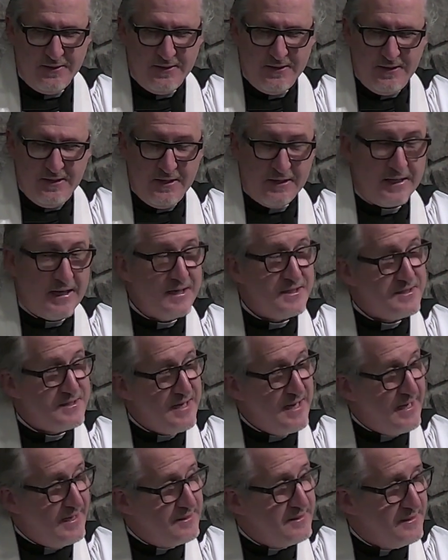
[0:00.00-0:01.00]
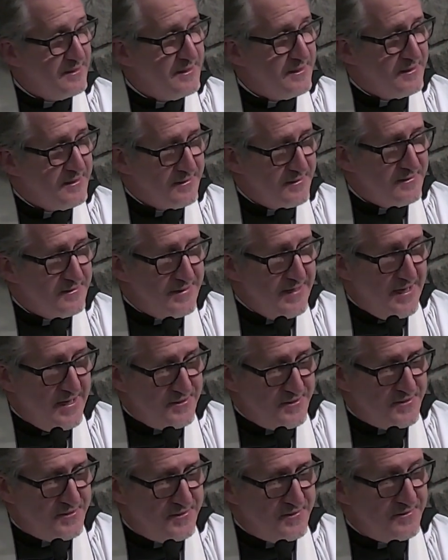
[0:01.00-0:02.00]
It gets at
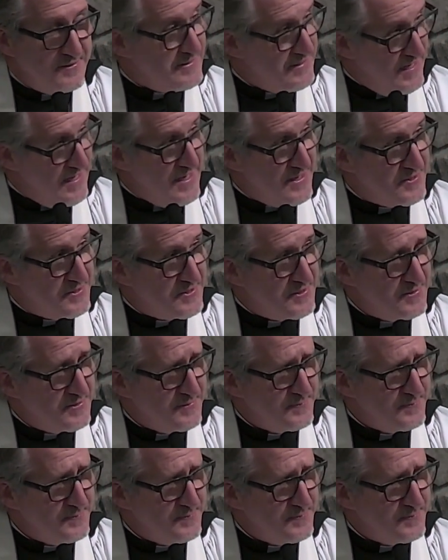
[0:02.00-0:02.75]
yes, yes.